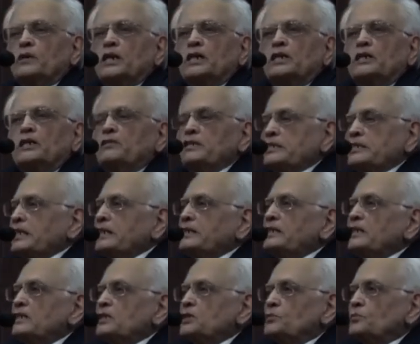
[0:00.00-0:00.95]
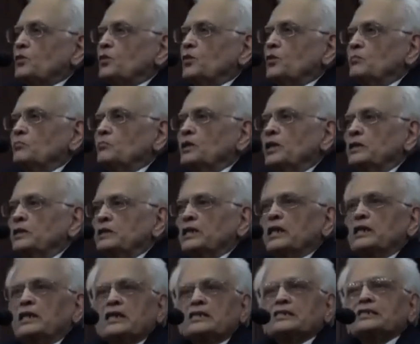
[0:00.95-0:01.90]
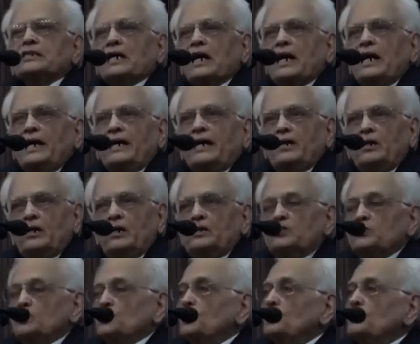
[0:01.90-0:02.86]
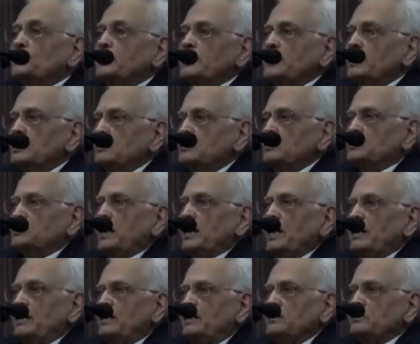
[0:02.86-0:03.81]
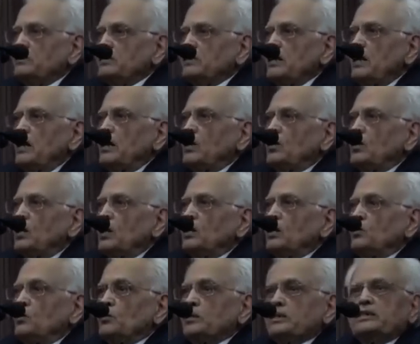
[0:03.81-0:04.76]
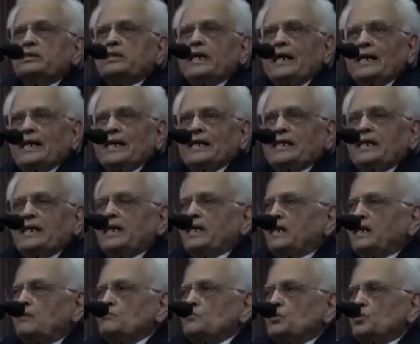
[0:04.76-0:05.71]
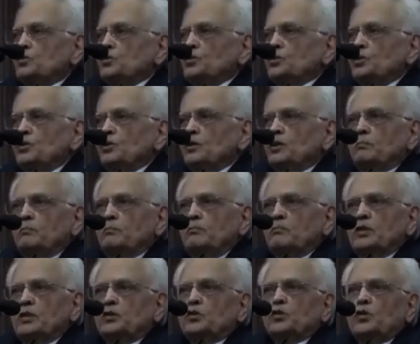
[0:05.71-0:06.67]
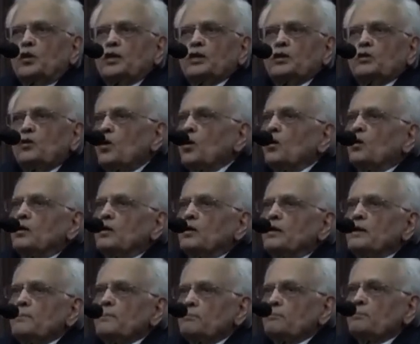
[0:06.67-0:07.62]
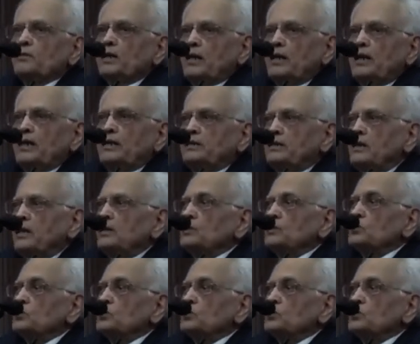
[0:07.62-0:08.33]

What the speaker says: TV signals from Tata Sky and so many other channels which directly comes to your drawing hall, right?